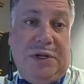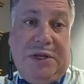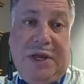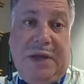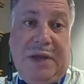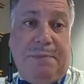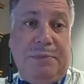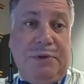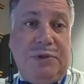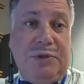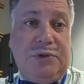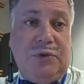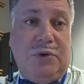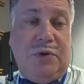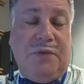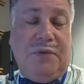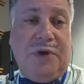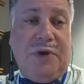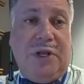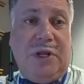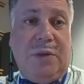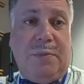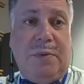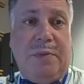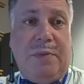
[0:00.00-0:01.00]
campus or
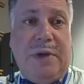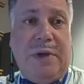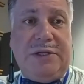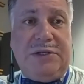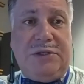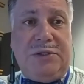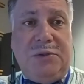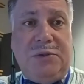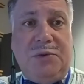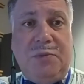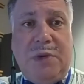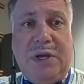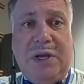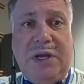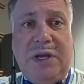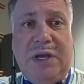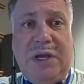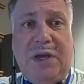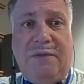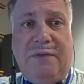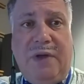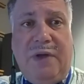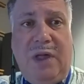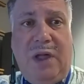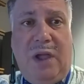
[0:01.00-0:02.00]
available by Zoom, I
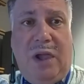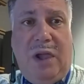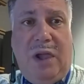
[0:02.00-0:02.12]
have